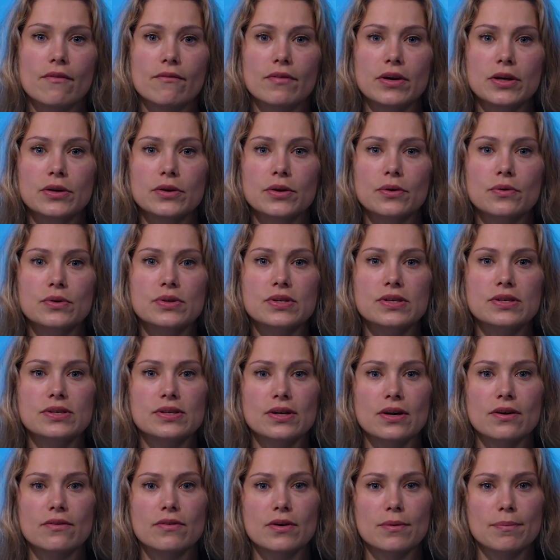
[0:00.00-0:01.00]
Windows
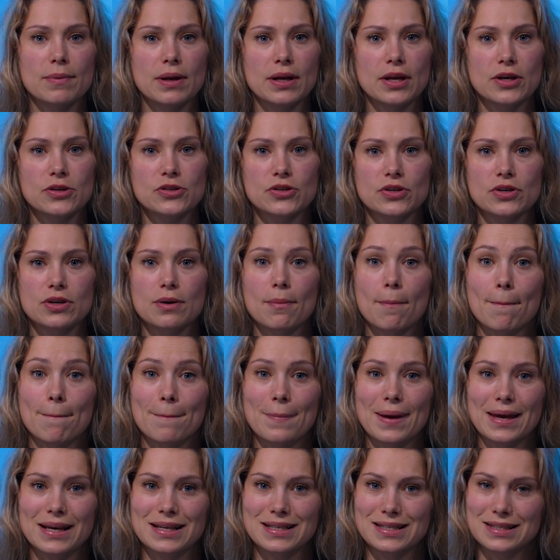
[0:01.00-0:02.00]
Server Manager
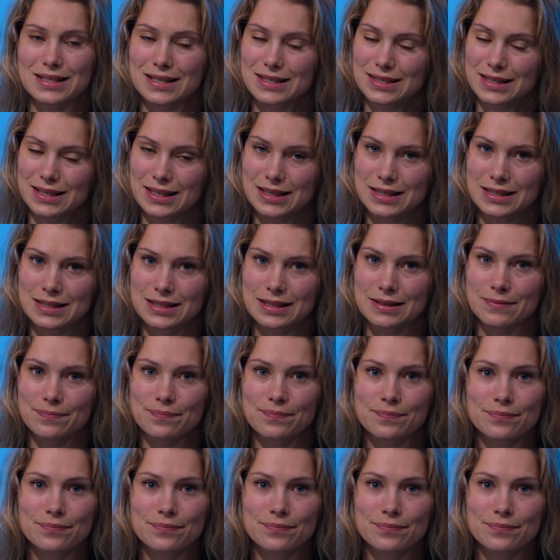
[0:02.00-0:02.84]
makes this easy.